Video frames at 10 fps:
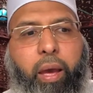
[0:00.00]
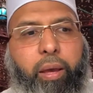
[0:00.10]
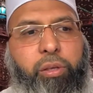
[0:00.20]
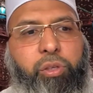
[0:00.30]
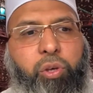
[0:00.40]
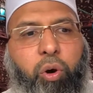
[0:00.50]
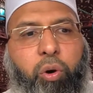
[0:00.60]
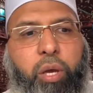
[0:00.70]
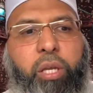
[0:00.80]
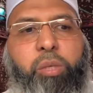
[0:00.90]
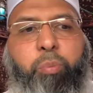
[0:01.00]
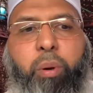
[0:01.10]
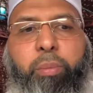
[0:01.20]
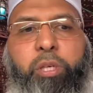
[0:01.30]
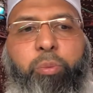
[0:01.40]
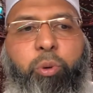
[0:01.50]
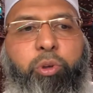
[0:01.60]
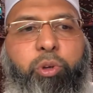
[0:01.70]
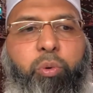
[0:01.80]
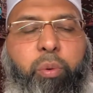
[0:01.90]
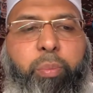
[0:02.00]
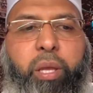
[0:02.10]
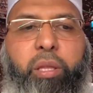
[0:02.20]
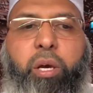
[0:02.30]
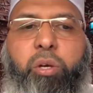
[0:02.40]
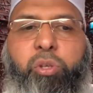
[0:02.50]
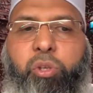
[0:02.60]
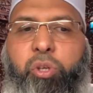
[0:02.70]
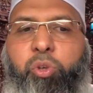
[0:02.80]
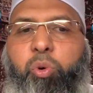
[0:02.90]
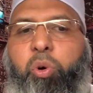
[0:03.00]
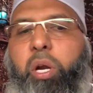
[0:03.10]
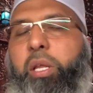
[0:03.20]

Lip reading: So it is permissible to repeat the surah,